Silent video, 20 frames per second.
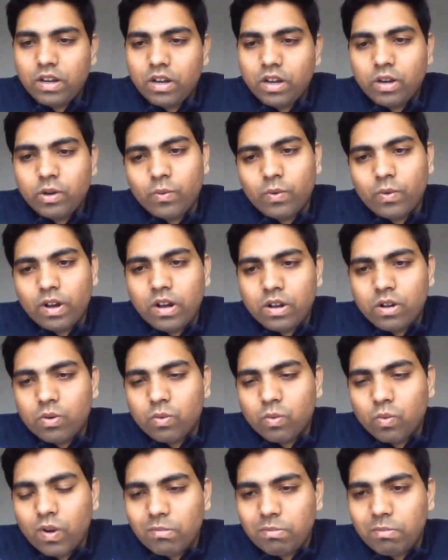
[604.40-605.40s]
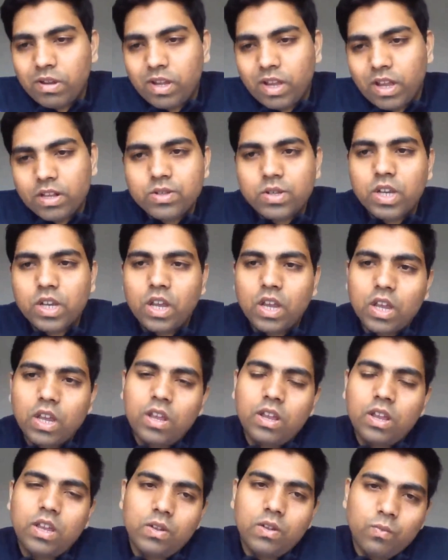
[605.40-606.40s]
Indian equivalent to 1
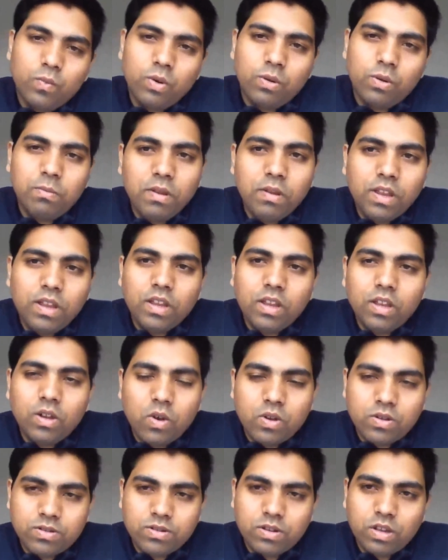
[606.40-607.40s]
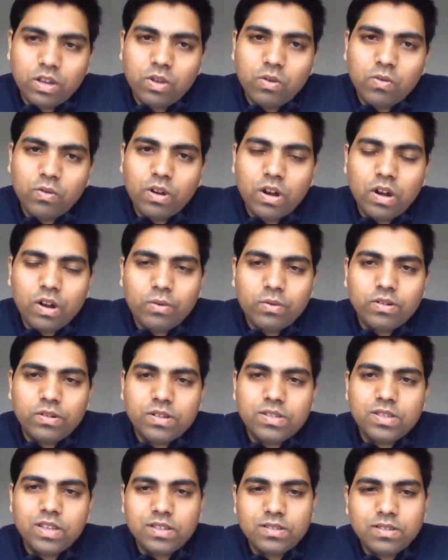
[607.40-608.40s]
BHK, would be costing you
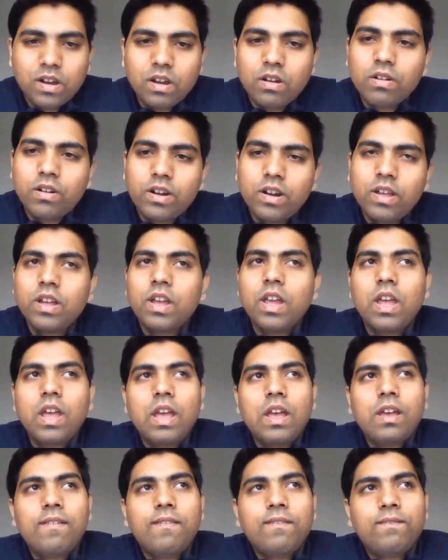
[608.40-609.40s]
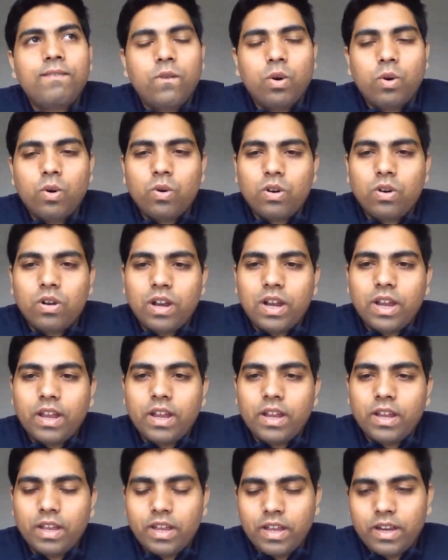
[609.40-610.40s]
around 600. Or
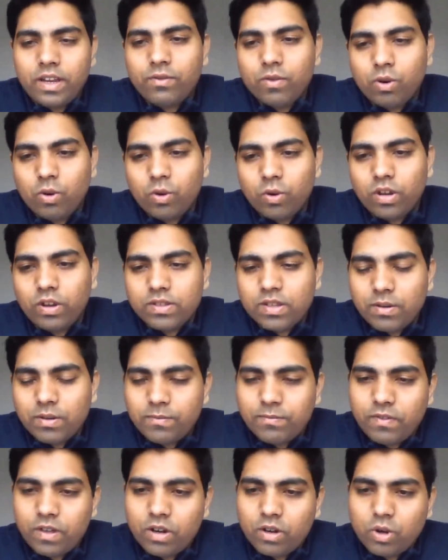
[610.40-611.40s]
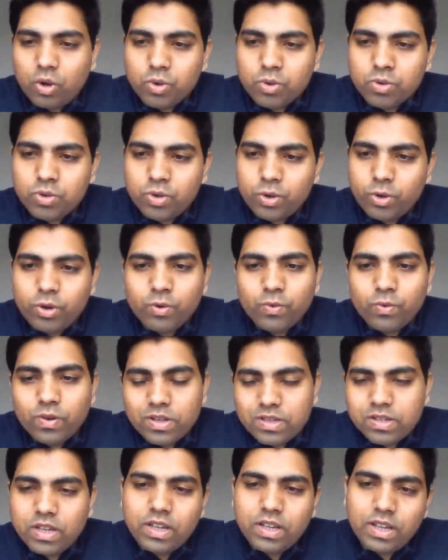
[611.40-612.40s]
like, and if you're looking somewhere close to
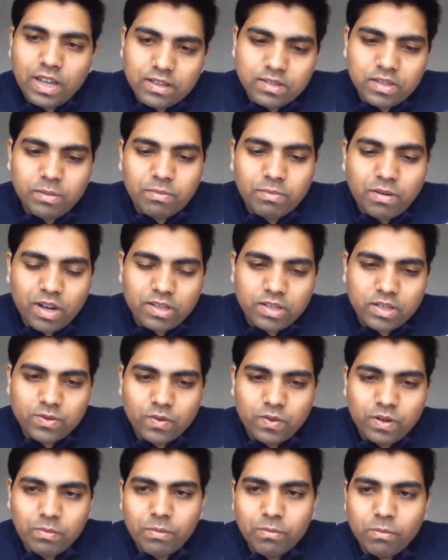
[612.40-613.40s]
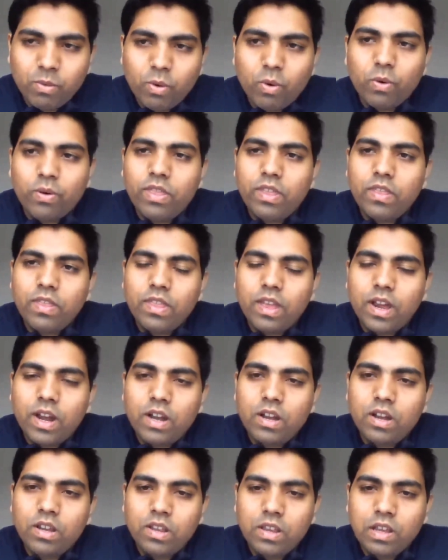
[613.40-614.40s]
university, yes, the prices will be more than
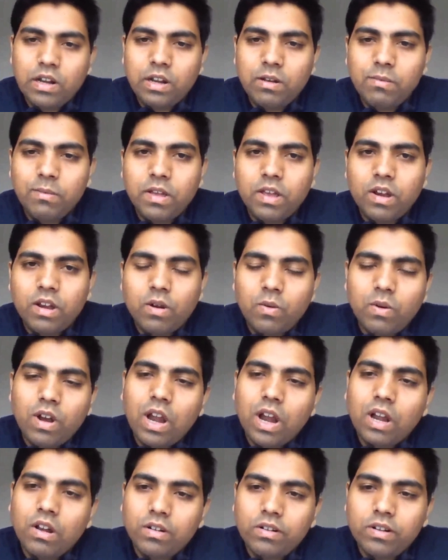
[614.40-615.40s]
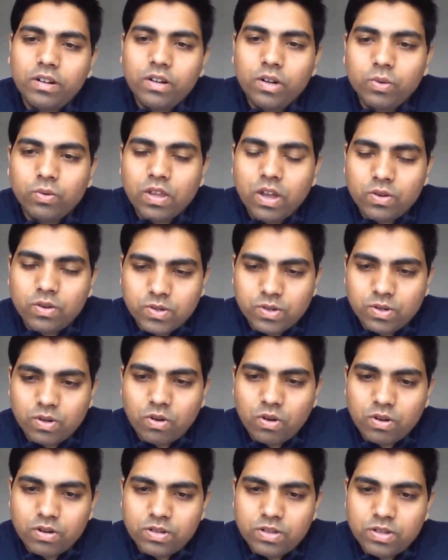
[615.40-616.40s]
that. It will be around $900 to
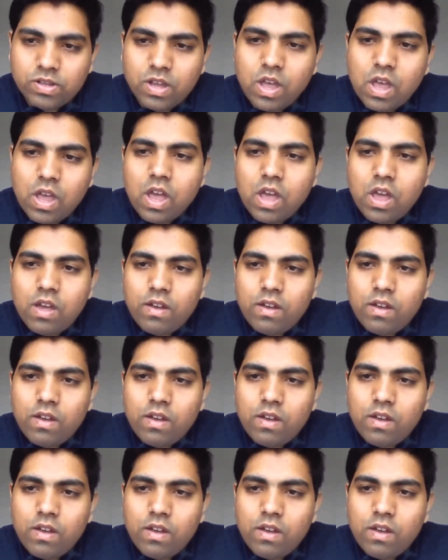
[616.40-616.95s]
$1,000